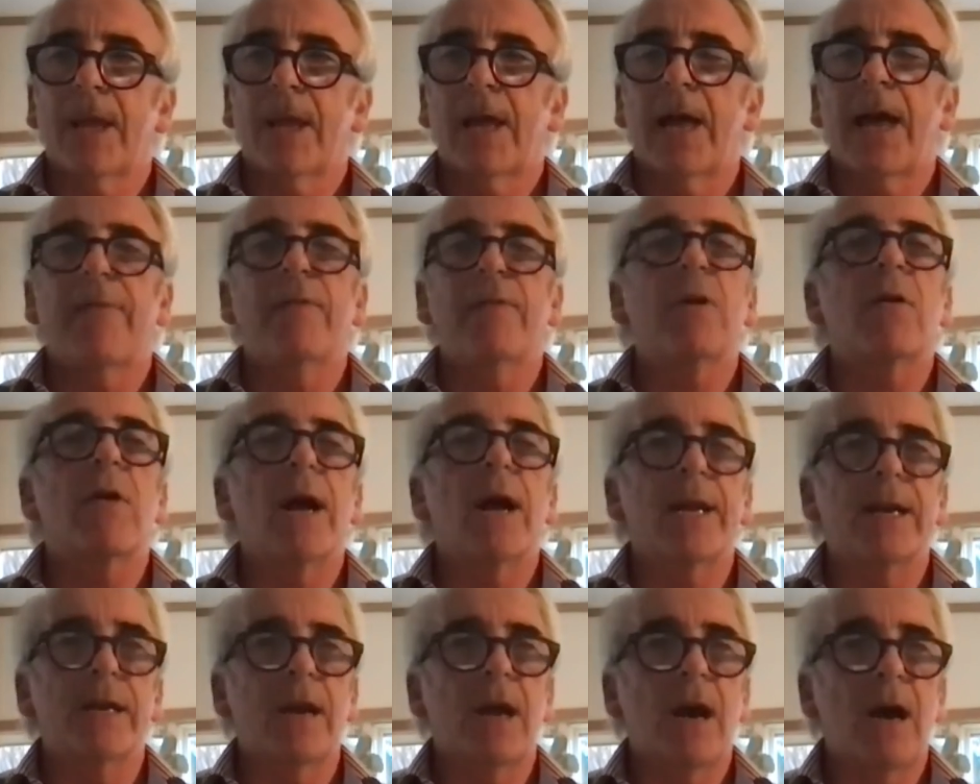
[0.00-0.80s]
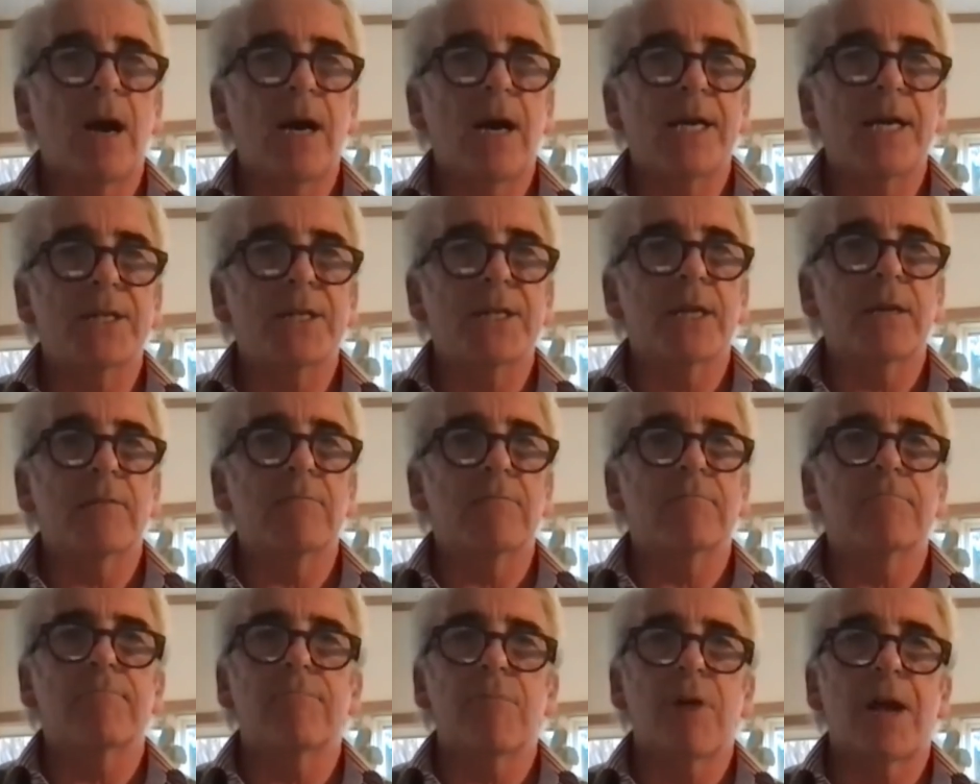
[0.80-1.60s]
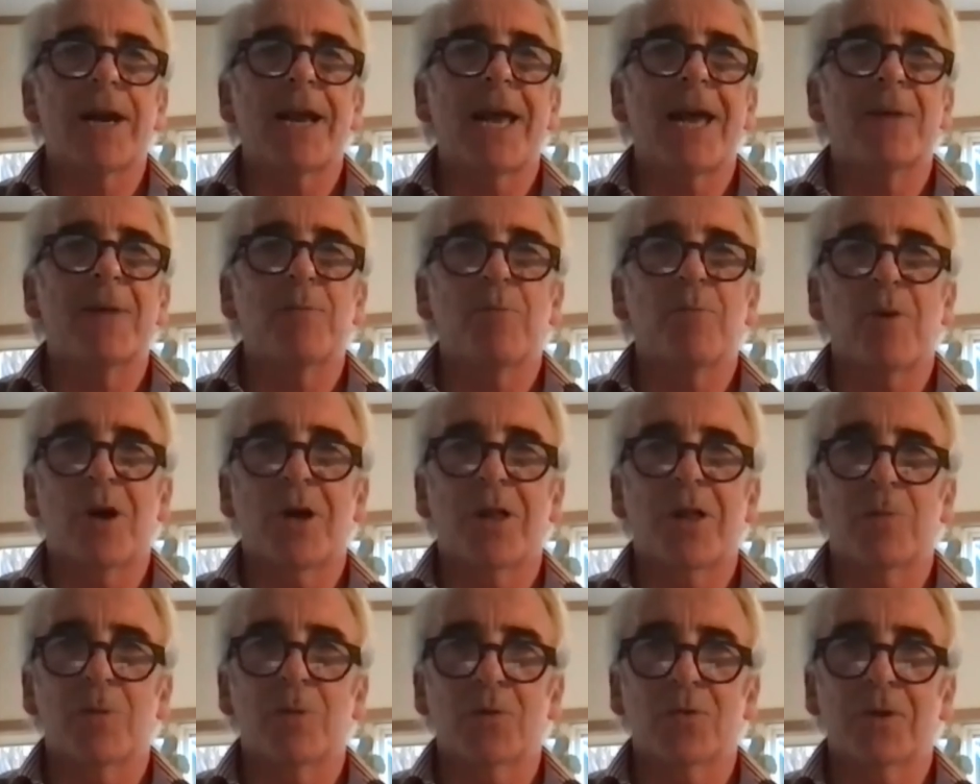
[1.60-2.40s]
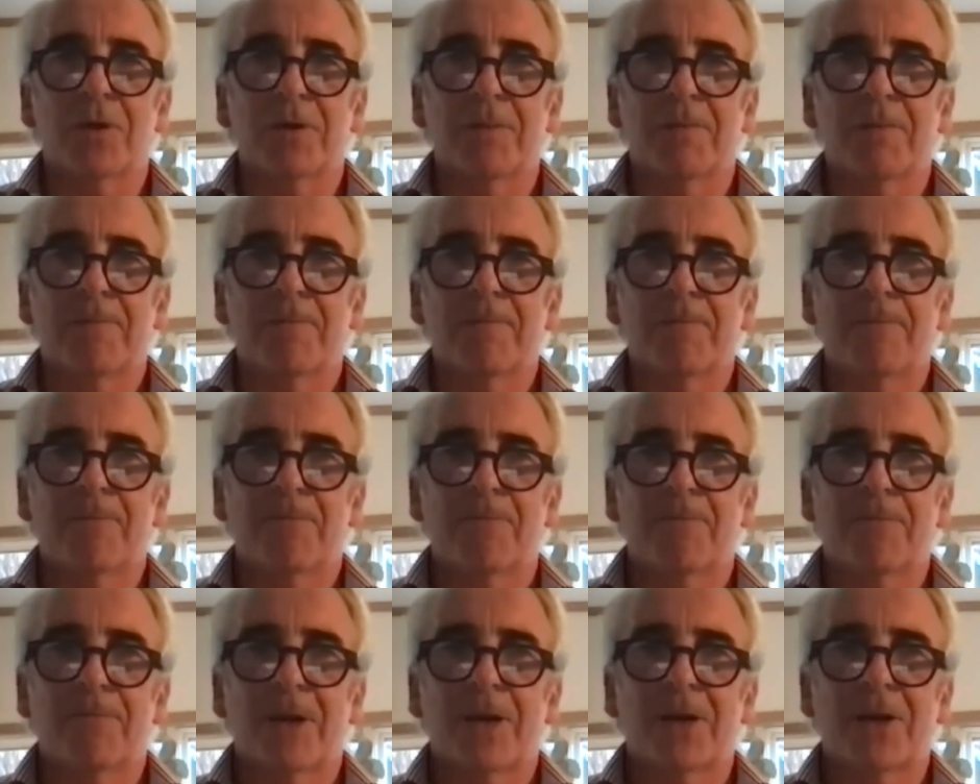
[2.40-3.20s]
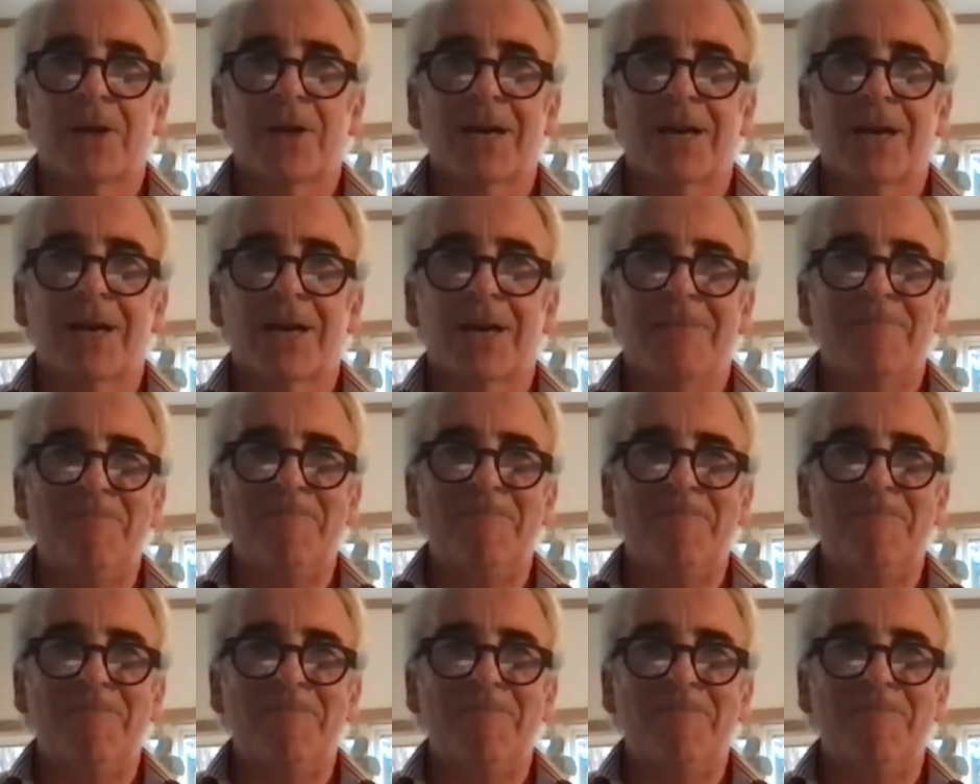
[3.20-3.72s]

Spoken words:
have a great night and run out and buy the book. Okay.